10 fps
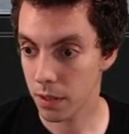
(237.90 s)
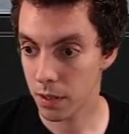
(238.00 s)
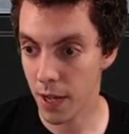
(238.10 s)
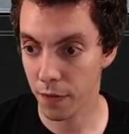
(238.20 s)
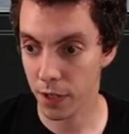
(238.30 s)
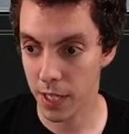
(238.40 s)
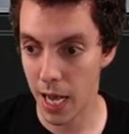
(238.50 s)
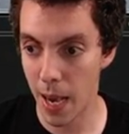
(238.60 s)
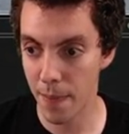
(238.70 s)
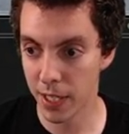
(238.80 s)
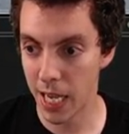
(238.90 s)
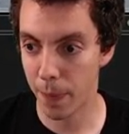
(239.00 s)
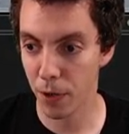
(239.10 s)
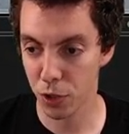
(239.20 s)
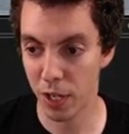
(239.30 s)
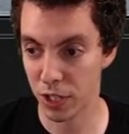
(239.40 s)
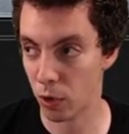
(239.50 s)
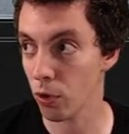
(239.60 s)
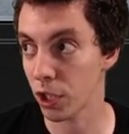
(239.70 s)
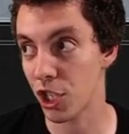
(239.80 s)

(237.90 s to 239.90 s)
Definitely, uh, I'm the kind of person who hits like a really good